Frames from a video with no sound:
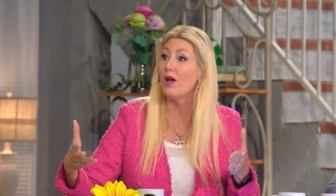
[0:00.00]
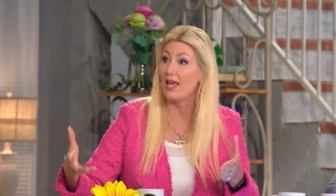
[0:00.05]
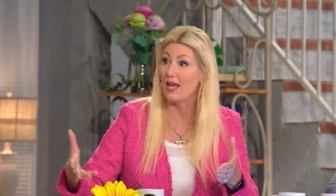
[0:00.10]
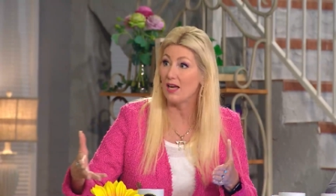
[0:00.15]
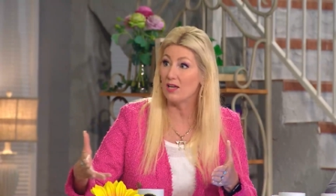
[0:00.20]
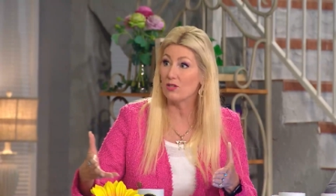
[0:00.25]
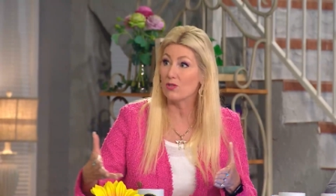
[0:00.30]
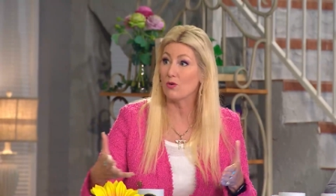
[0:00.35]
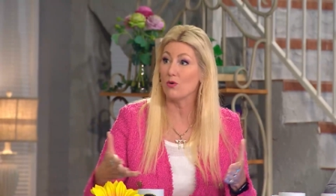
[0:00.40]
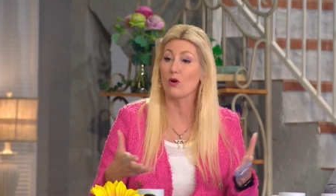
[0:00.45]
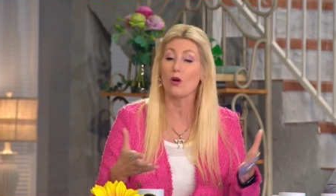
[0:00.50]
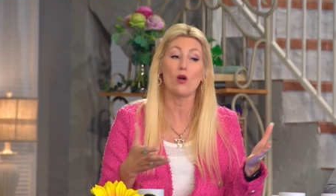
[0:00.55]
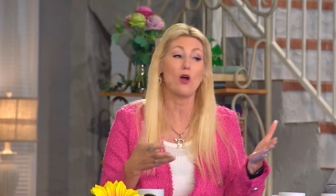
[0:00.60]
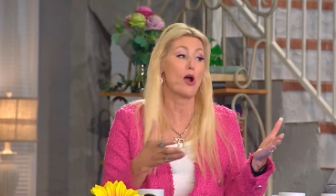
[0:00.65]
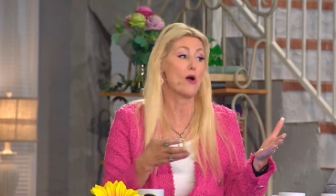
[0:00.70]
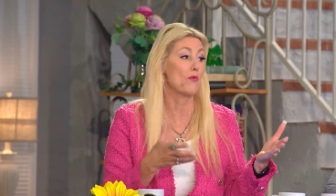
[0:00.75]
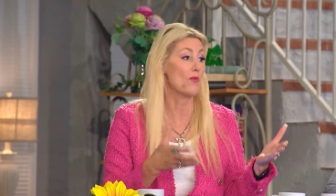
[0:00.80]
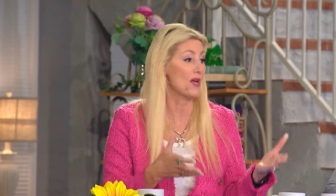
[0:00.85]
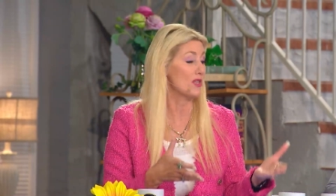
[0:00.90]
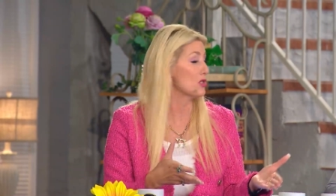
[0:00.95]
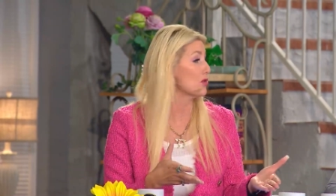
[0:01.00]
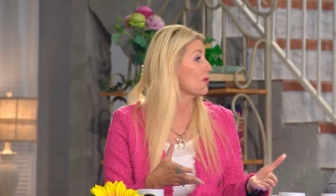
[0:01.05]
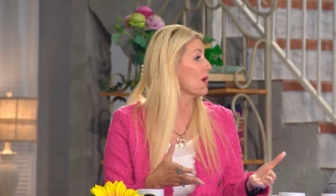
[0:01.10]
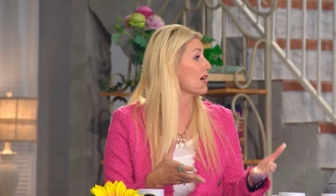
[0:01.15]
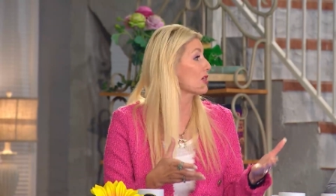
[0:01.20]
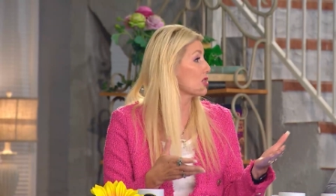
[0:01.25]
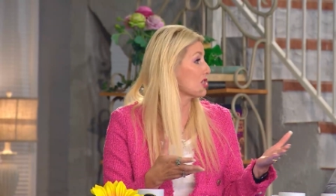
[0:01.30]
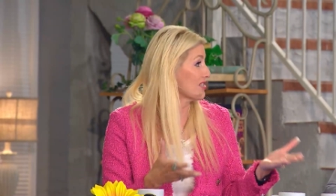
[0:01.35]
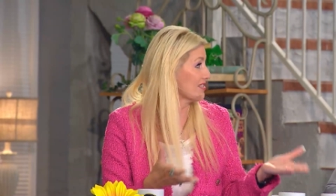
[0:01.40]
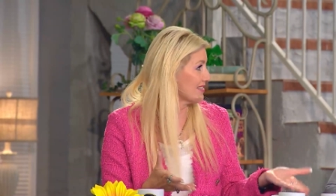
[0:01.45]
and or our
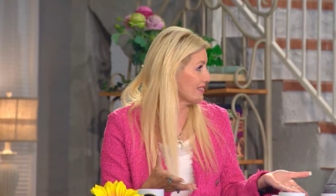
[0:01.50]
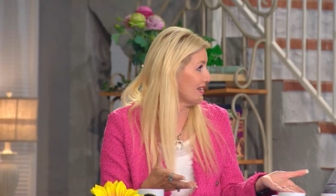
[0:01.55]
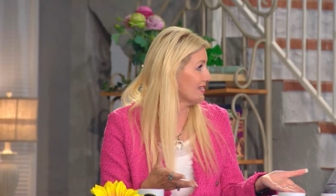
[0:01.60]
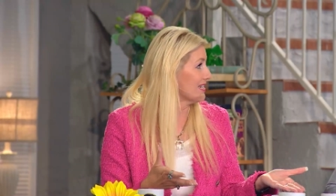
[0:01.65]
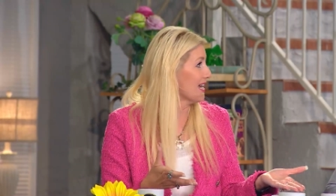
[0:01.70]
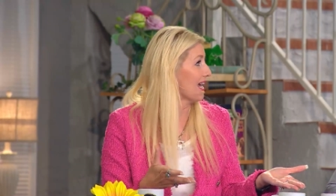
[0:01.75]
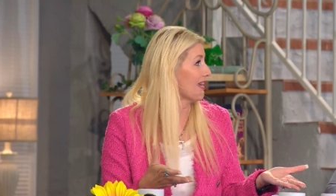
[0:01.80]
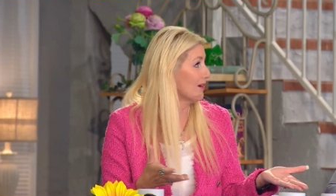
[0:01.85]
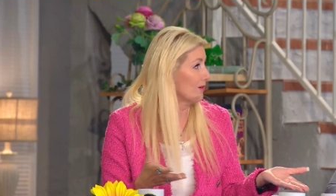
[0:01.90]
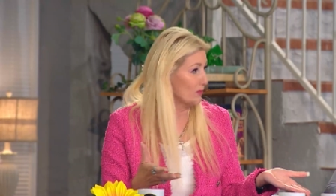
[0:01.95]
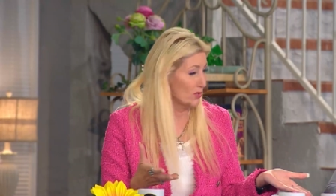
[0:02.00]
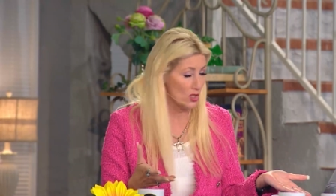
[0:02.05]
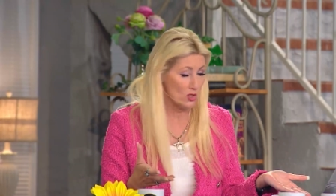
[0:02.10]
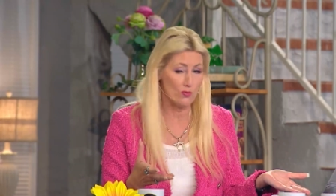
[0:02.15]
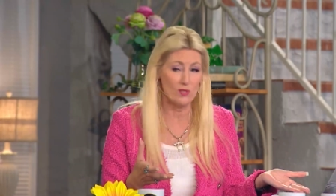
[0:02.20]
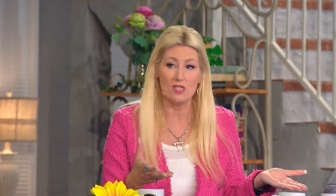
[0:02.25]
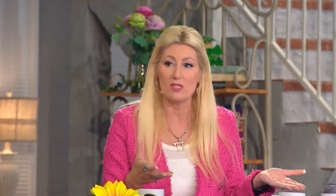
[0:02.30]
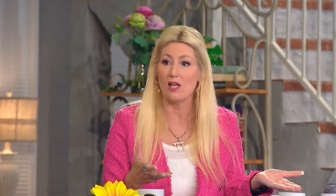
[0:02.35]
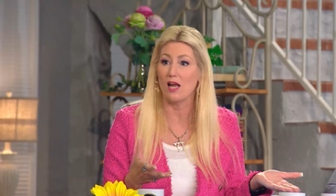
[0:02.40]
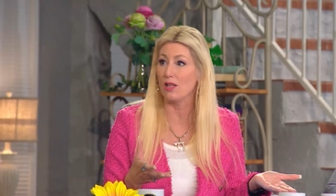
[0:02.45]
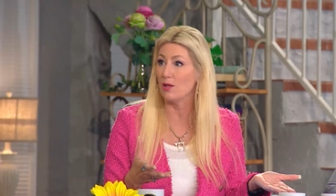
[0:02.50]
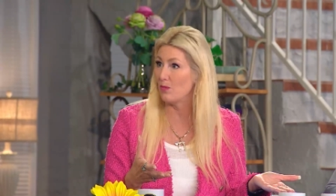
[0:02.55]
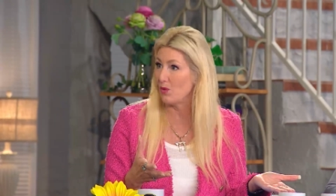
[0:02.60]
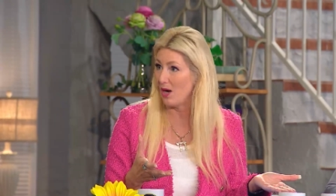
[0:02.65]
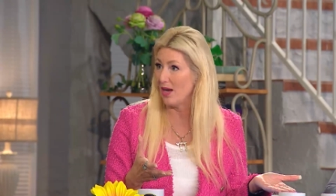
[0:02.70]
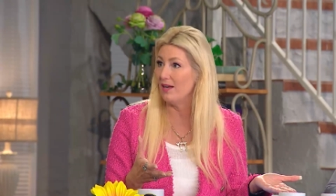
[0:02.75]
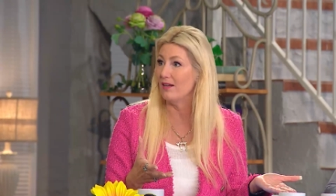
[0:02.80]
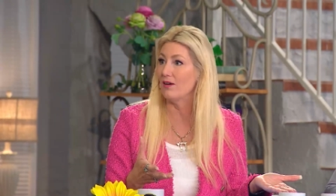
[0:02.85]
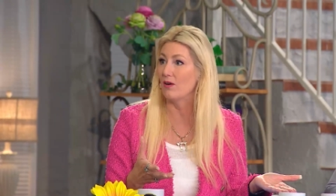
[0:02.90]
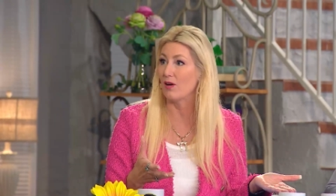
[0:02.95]
Resurrection Sunday, which we
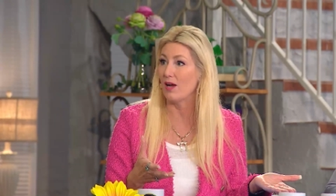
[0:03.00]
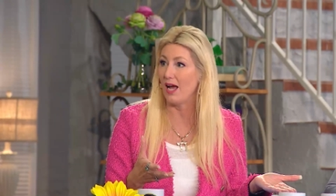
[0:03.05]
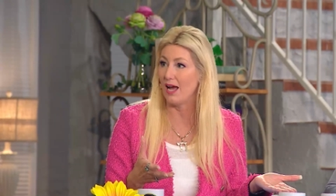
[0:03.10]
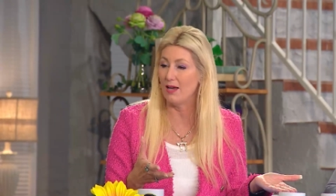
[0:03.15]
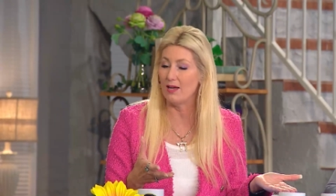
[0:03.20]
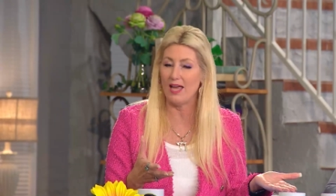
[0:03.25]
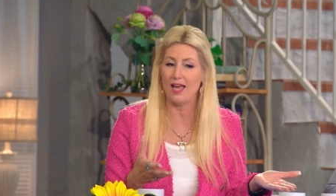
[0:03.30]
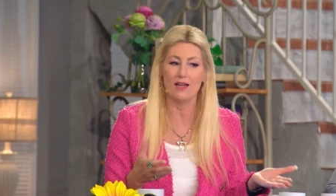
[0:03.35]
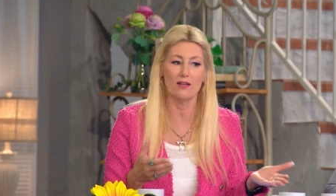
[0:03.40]
celebrate, okay?